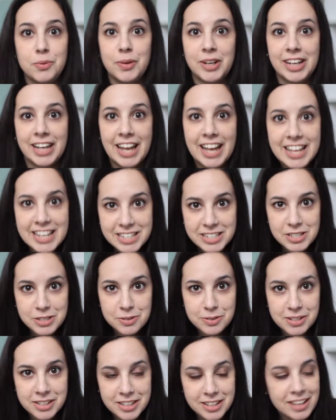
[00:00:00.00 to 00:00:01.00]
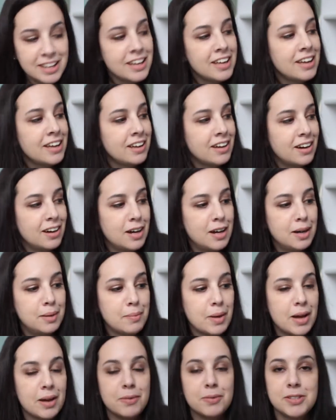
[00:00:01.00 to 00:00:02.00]
you want to get into it,
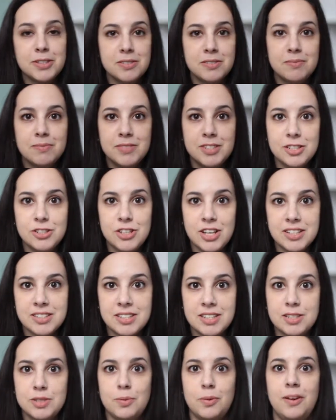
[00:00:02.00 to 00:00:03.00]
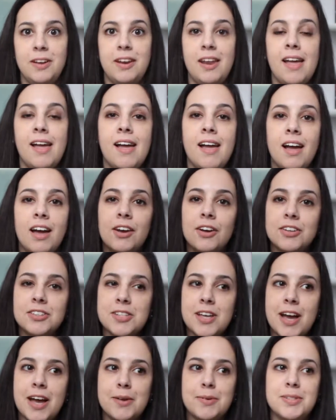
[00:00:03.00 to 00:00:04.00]
I would suggest this one. And
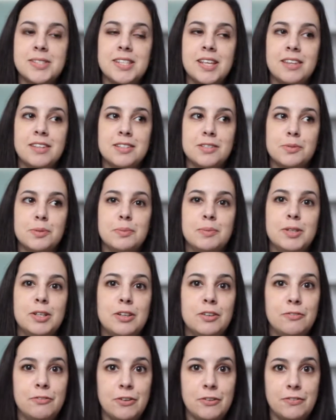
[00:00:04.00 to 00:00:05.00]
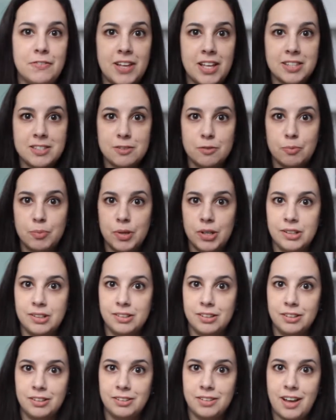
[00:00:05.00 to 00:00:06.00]
also I would say this would be good for fans of Pretty
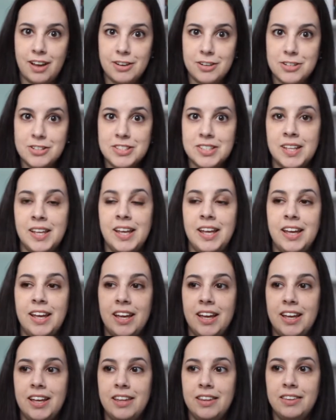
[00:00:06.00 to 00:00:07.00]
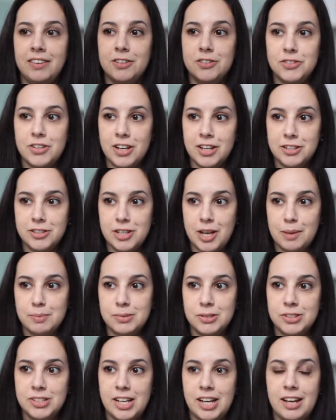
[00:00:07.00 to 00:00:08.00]
Little Liars. In the Try a
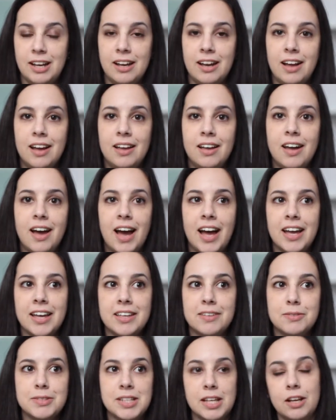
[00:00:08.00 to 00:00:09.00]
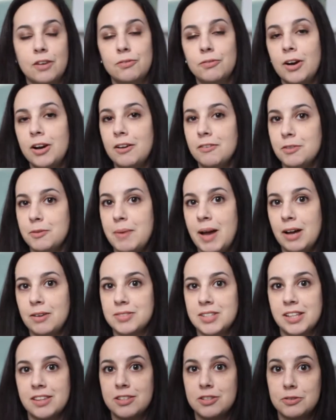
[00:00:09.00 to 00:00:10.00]
Chapter tag, I was like, right off the bat, I
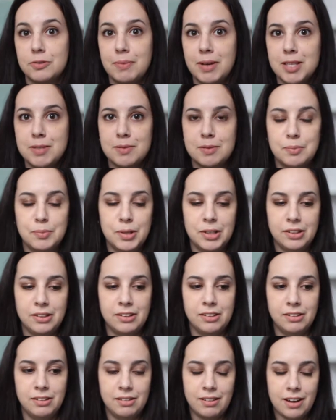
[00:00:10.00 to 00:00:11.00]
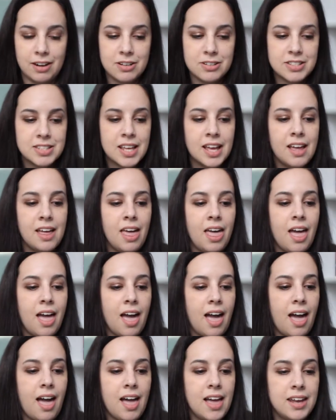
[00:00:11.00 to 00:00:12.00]
was like, this reminds me of Pretty Little Liars.
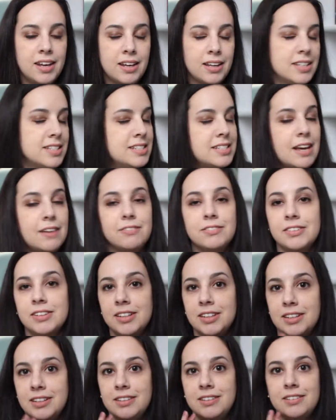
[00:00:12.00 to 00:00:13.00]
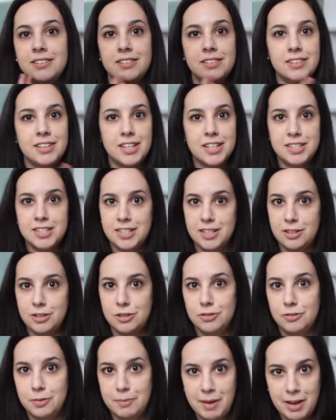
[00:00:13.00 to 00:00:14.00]
And it definitely
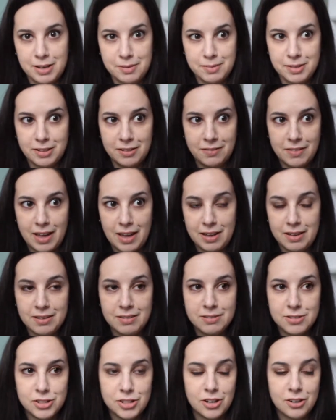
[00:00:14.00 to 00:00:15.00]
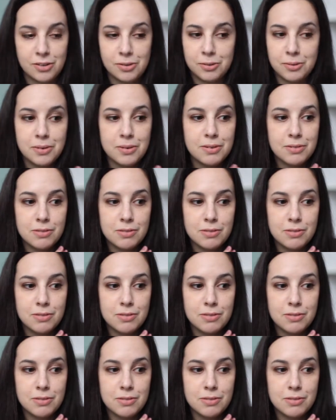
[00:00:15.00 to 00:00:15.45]
continued reminding me of that show